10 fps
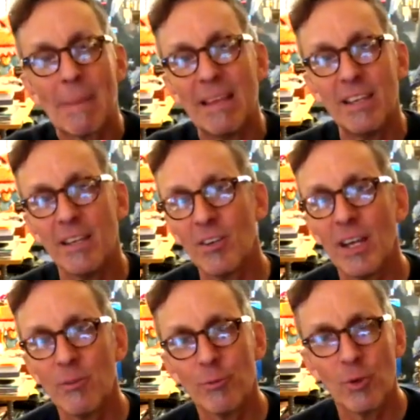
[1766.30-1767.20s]
the
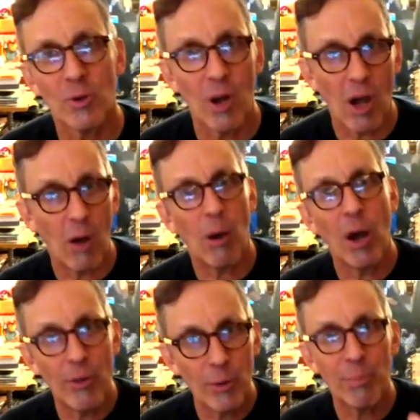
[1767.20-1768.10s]
internet for
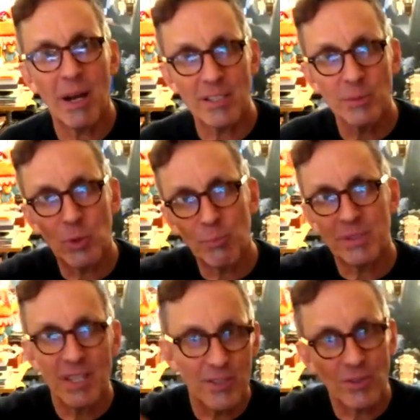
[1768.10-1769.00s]
other possible
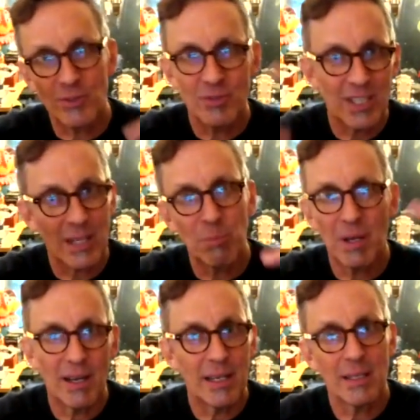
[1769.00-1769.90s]
potential ticket
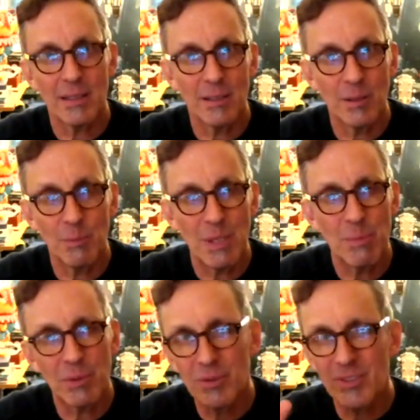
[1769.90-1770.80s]
buying
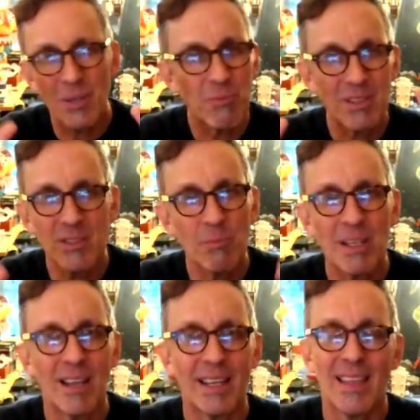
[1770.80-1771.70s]
people, or
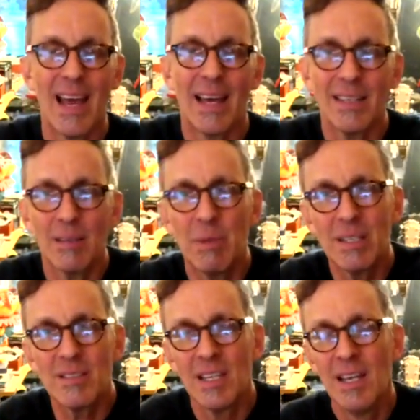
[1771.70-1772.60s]
something like that,
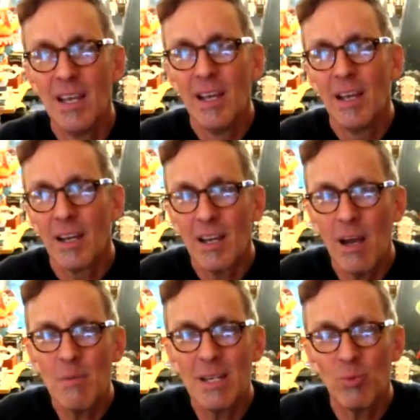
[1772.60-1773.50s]
because
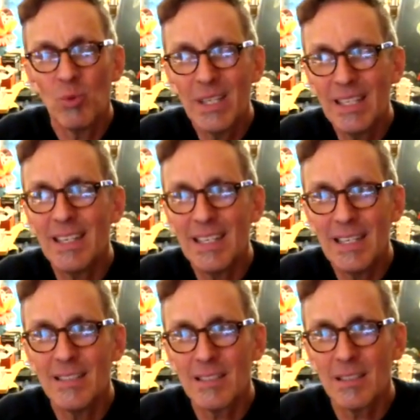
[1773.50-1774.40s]
comedy really
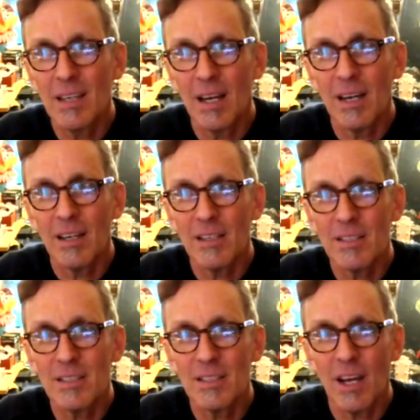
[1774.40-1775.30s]
needs a
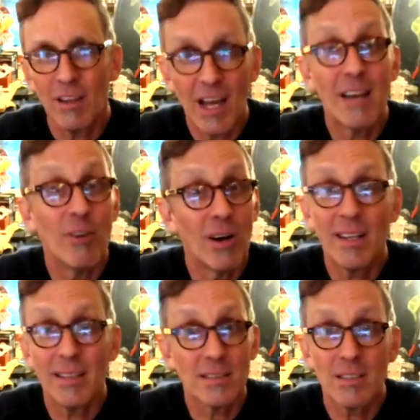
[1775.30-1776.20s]
live
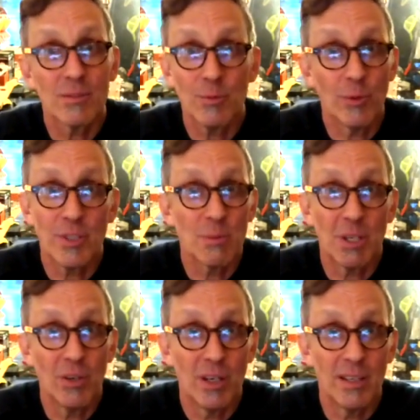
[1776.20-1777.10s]
audience for it to be
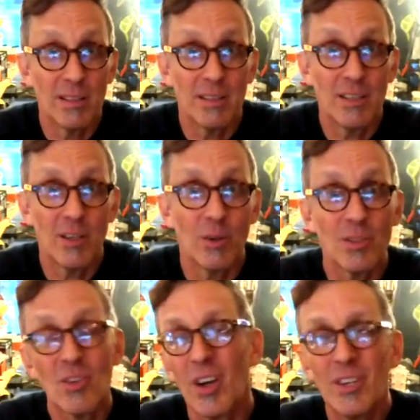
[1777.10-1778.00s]
good.
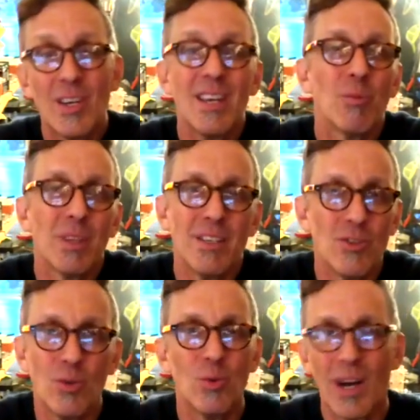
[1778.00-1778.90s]
You can't really
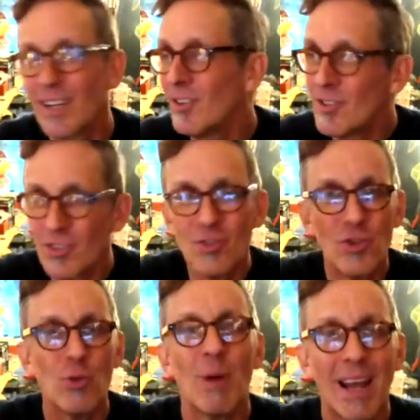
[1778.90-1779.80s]
I couldn't just
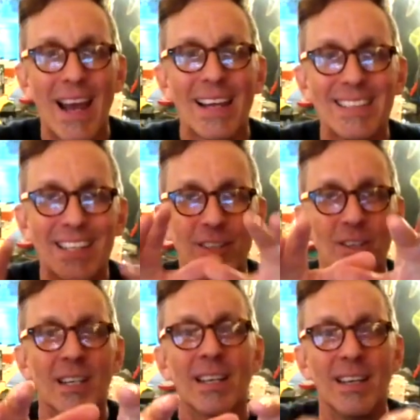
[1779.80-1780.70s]
do my act
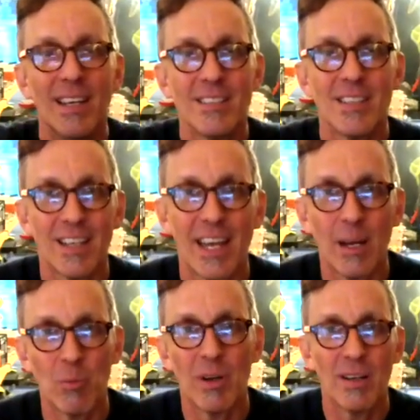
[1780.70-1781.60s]
here into the
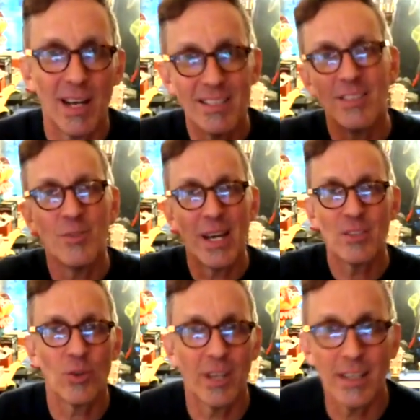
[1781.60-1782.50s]
camera. I did do
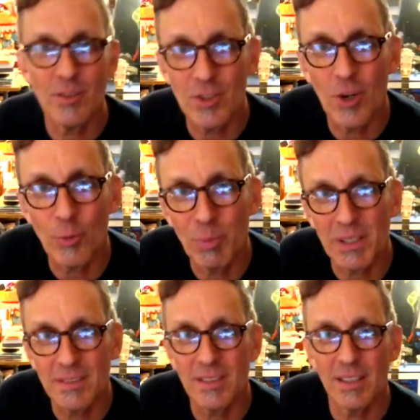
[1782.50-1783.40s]
that tornado joke,
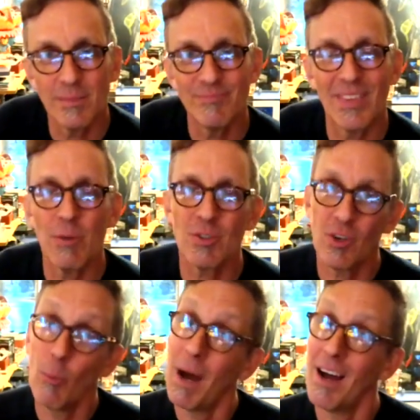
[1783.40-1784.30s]
but that was
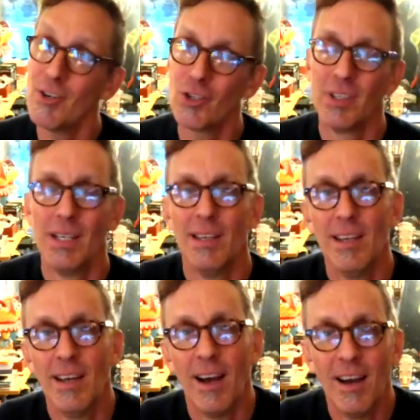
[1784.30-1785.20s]
an homage.
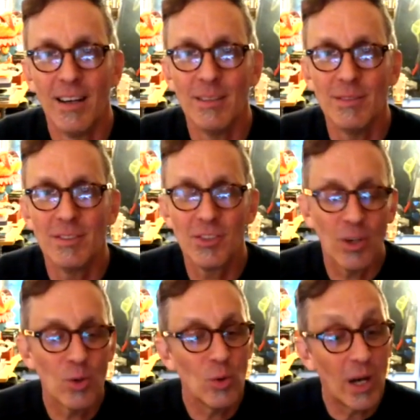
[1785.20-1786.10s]

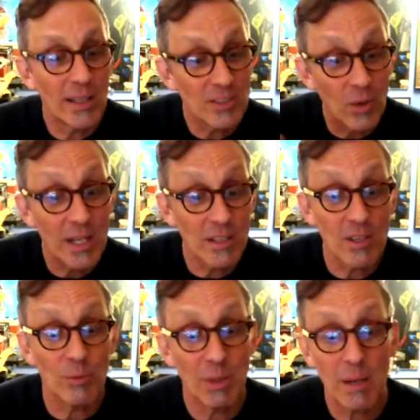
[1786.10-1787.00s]
So I don't
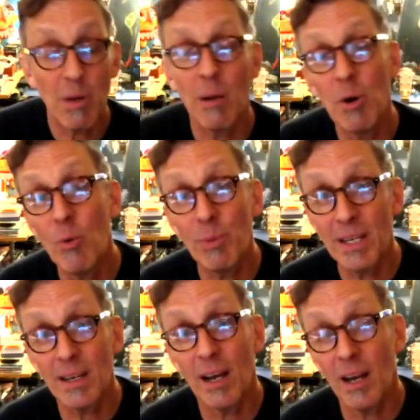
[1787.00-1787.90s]
know, but I'm hoping